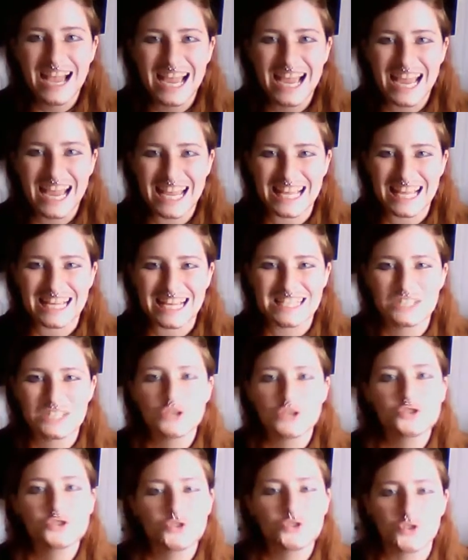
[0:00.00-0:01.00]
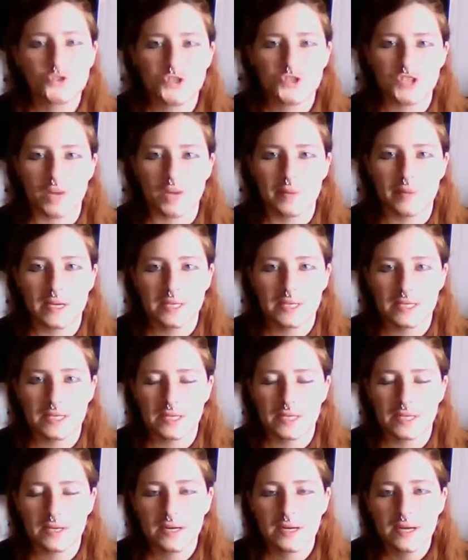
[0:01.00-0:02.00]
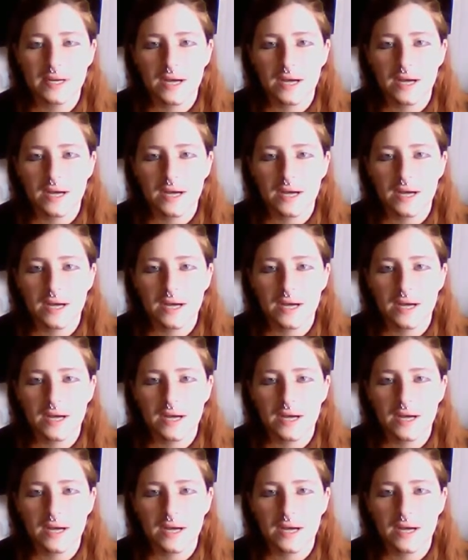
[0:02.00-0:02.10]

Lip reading: Hey guys, Sushi-sama here,